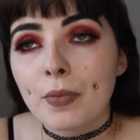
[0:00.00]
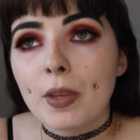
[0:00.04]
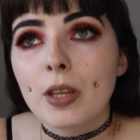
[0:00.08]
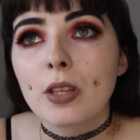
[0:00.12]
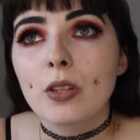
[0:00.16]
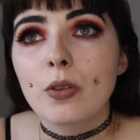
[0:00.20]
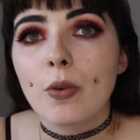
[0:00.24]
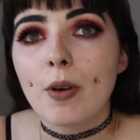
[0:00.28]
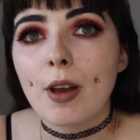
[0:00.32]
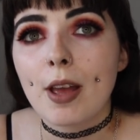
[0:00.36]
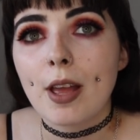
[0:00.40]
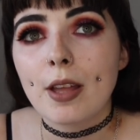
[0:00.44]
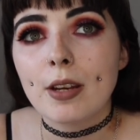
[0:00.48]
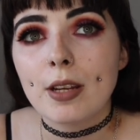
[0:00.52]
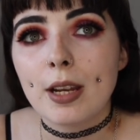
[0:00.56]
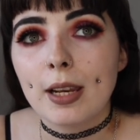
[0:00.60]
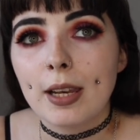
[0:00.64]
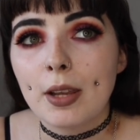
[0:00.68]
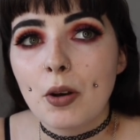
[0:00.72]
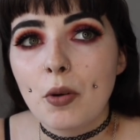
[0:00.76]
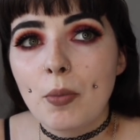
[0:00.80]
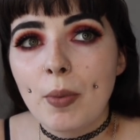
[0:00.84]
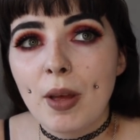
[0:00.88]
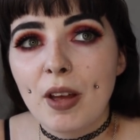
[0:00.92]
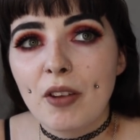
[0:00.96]
So I earned a
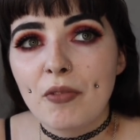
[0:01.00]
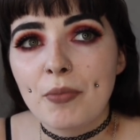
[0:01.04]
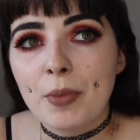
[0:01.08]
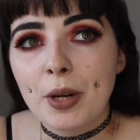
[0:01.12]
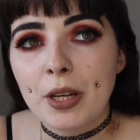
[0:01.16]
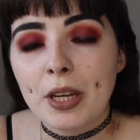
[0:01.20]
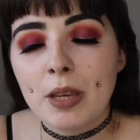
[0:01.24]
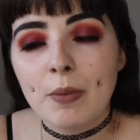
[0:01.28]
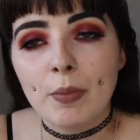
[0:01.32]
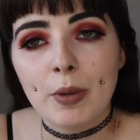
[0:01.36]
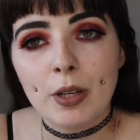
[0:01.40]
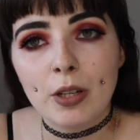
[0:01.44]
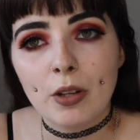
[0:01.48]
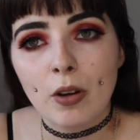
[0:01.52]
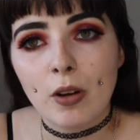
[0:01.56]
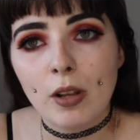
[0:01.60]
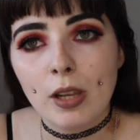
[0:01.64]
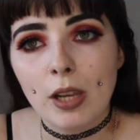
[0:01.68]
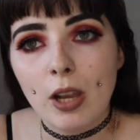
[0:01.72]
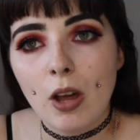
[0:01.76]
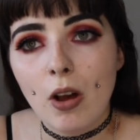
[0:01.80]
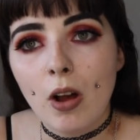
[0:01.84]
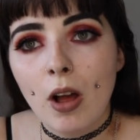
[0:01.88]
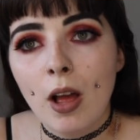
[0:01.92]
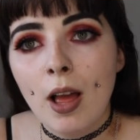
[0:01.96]
little bit of money, but not a
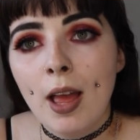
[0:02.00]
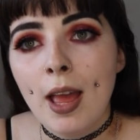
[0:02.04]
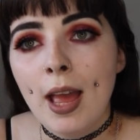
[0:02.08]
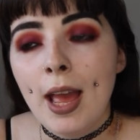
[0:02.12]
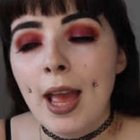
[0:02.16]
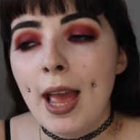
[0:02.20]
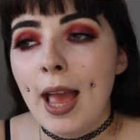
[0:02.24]
lot.